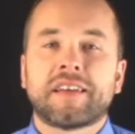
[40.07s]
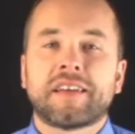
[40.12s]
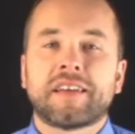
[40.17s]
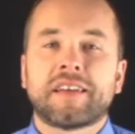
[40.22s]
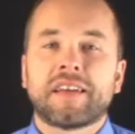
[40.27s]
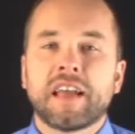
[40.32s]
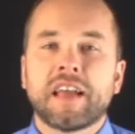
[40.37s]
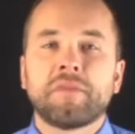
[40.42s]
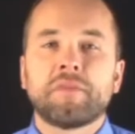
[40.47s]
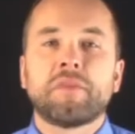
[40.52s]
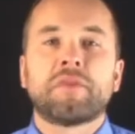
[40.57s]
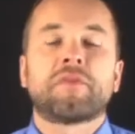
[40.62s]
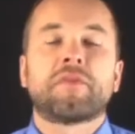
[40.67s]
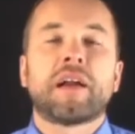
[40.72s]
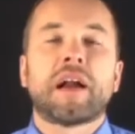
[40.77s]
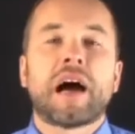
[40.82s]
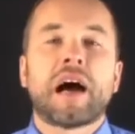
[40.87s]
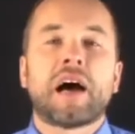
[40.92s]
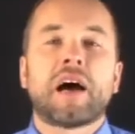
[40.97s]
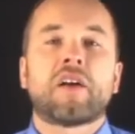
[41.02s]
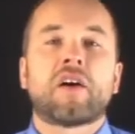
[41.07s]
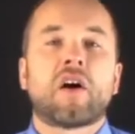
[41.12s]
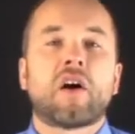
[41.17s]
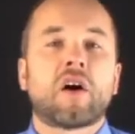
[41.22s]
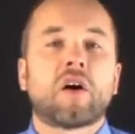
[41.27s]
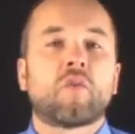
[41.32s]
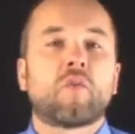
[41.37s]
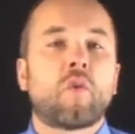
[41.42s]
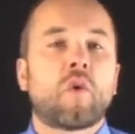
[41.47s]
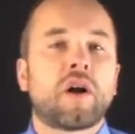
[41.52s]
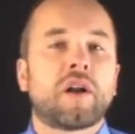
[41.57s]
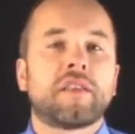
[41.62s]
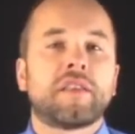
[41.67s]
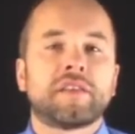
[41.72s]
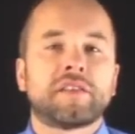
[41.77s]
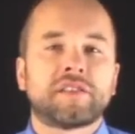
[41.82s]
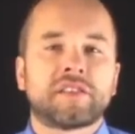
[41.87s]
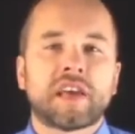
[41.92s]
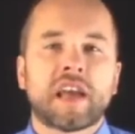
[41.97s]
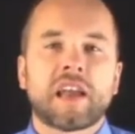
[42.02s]
The kingdom of God are one and
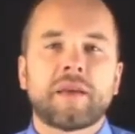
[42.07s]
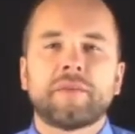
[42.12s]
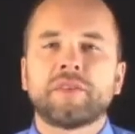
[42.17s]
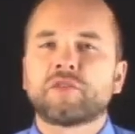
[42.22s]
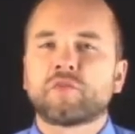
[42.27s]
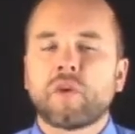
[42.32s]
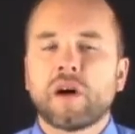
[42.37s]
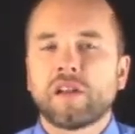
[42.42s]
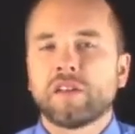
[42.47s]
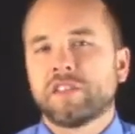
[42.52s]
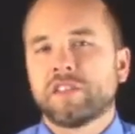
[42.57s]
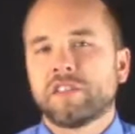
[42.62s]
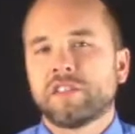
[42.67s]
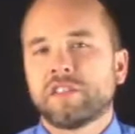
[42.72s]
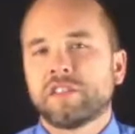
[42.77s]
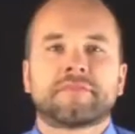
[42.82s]
the same as well as...